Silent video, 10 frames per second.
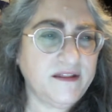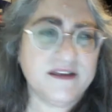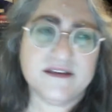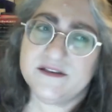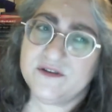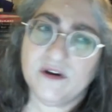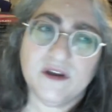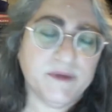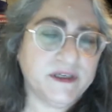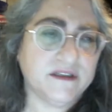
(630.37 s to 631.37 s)
This is
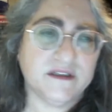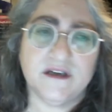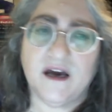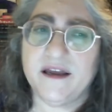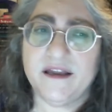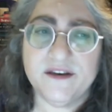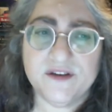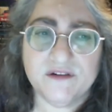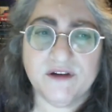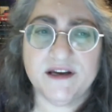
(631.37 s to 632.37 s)
documented. I
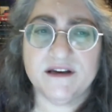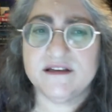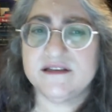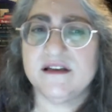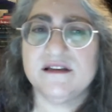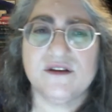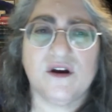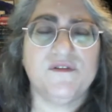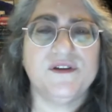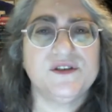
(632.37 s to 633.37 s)
integrated a sense
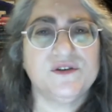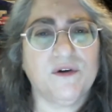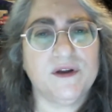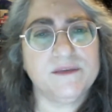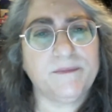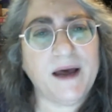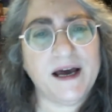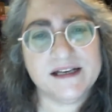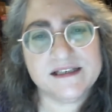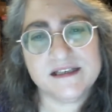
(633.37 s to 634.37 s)
of an historian's
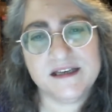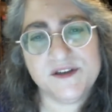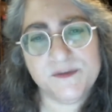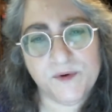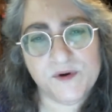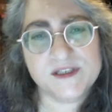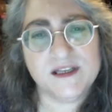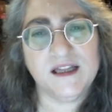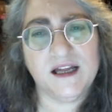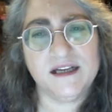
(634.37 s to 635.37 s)
past into Poison
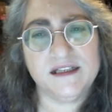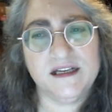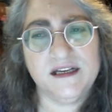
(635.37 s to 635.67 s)
and Light.